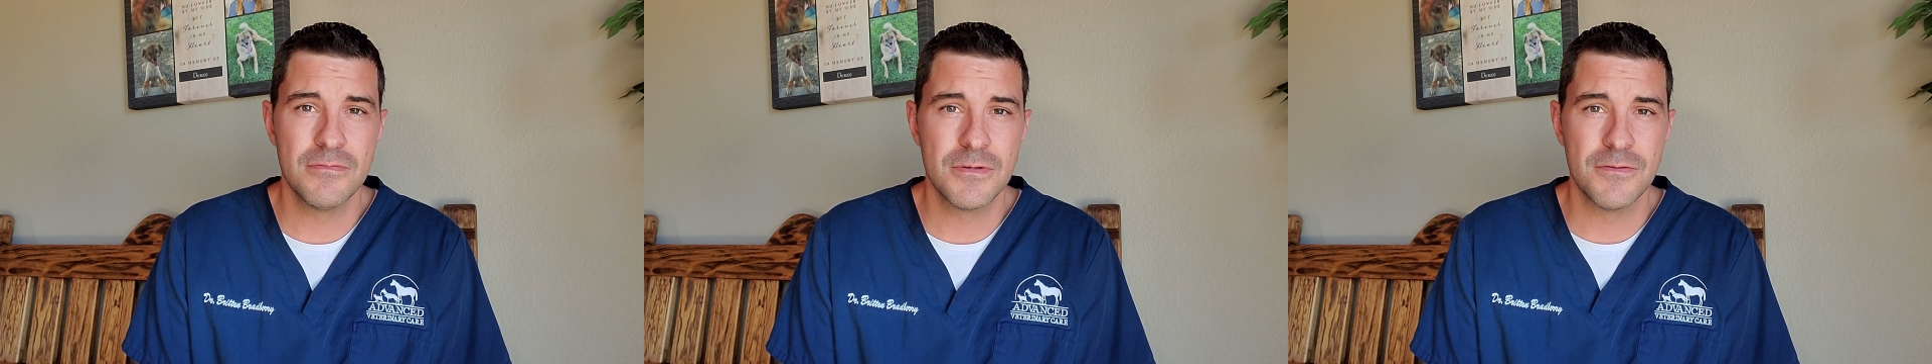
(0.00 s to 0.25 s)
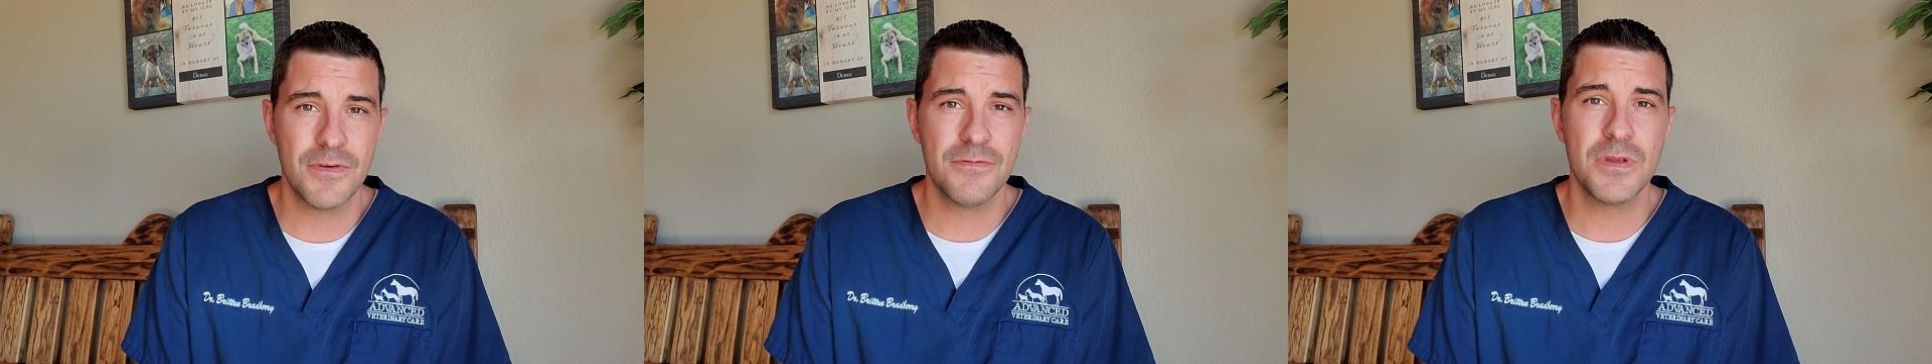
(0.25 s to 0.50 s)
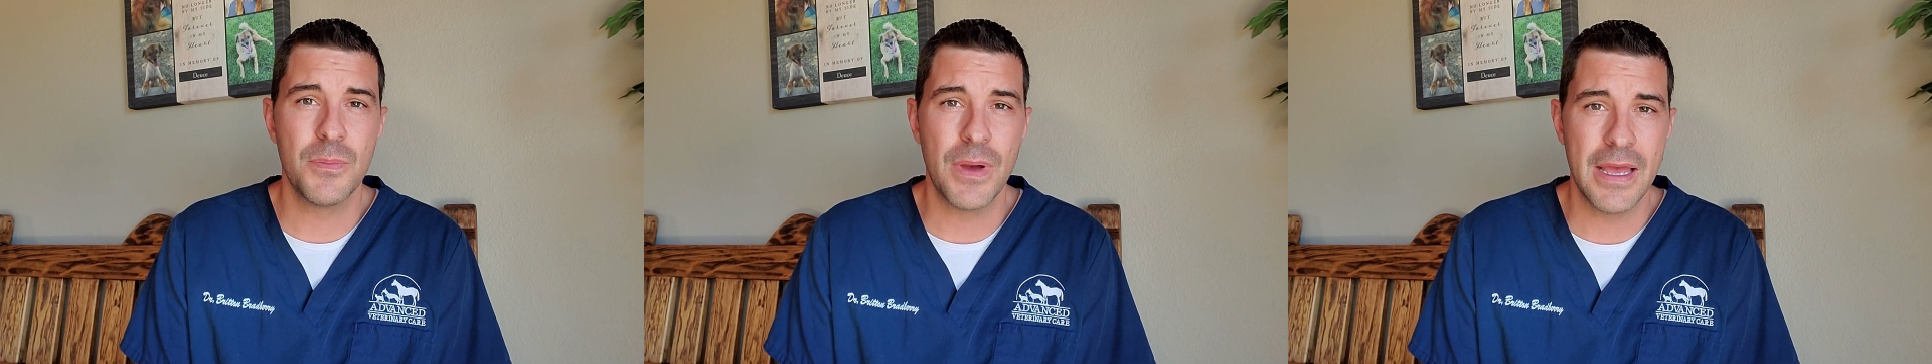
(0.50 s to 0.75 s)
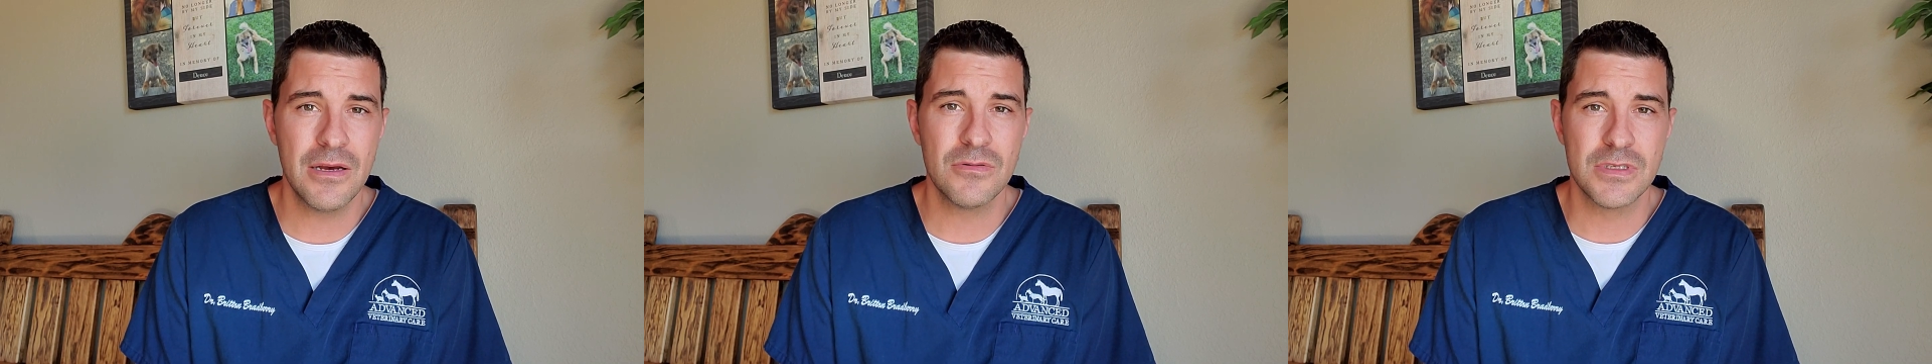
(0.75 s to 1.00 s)
to 50
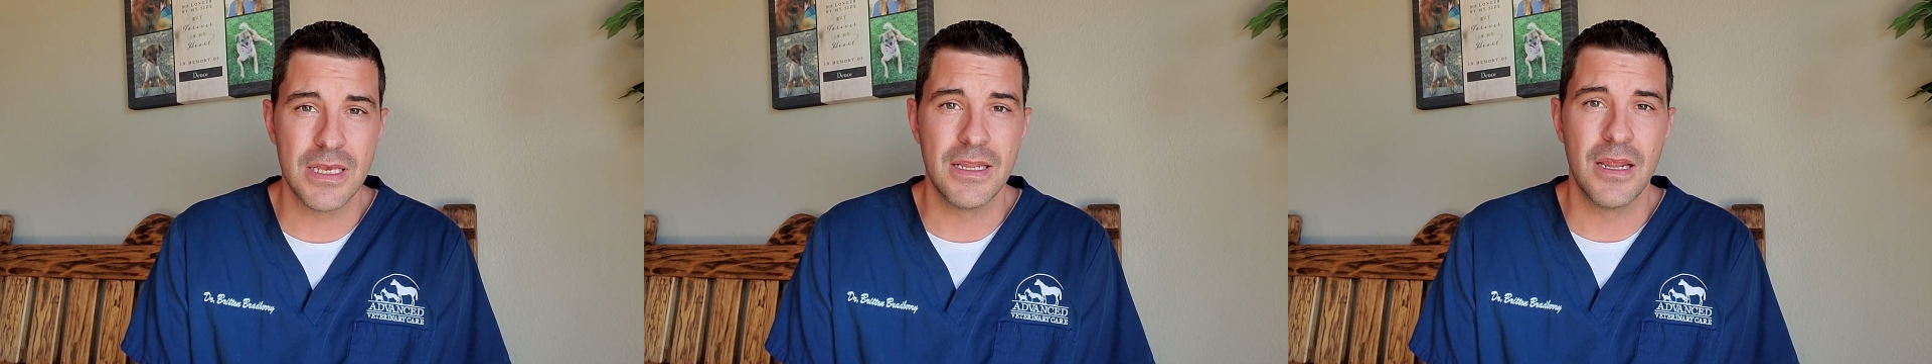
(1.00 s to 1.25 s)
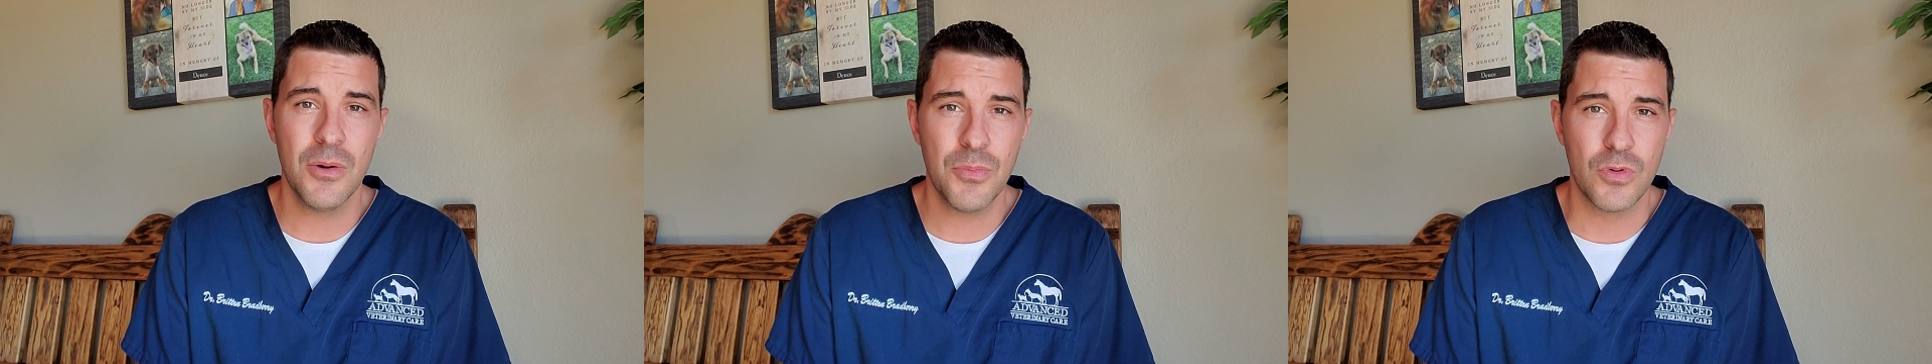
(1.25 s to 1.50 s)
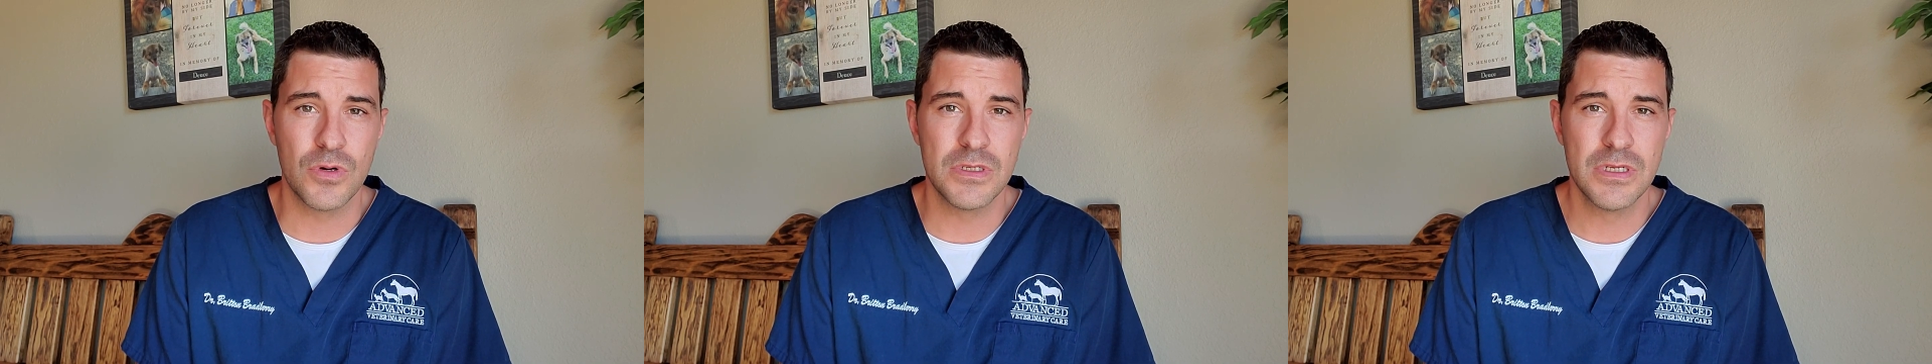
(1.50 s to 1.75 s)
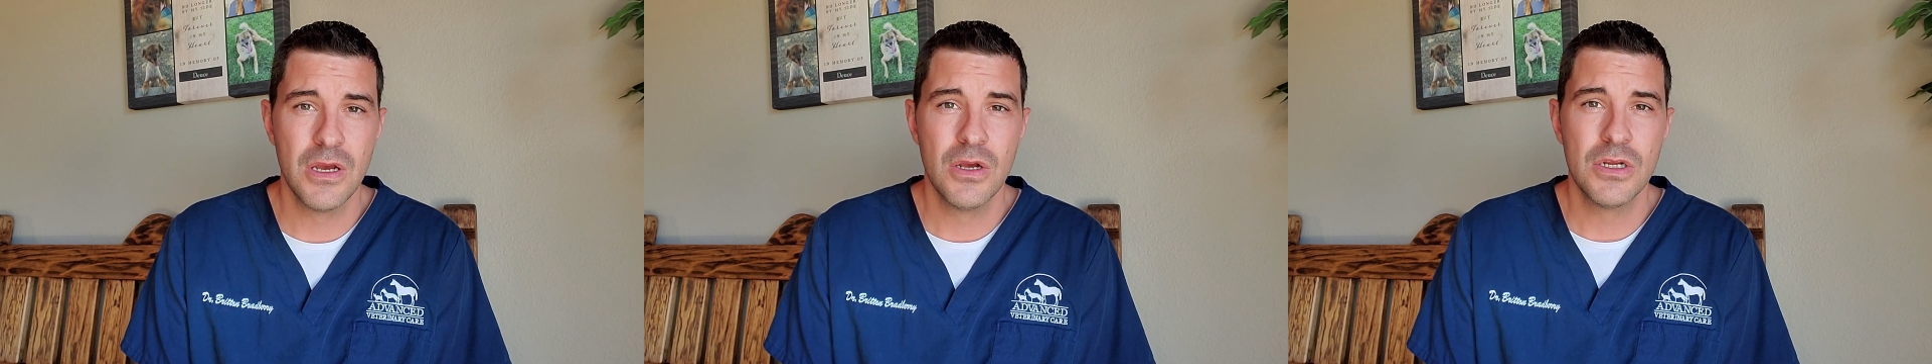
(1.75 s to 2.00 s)
pounds and upwards